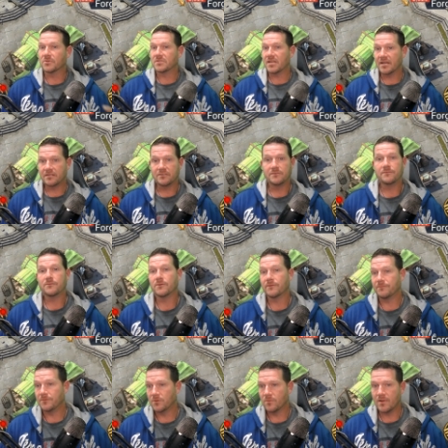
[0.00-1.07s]
protect you
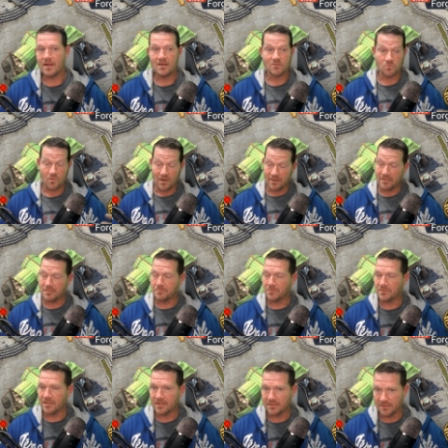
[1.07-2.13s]
for a few rounds while he's
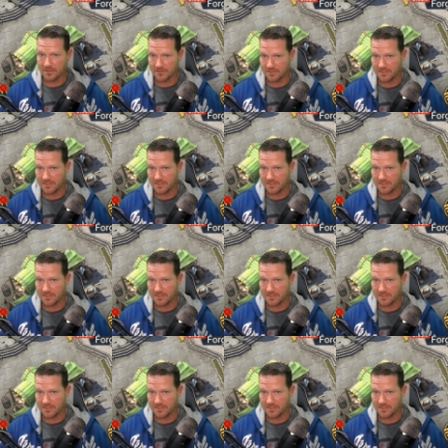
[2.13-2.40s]
protecting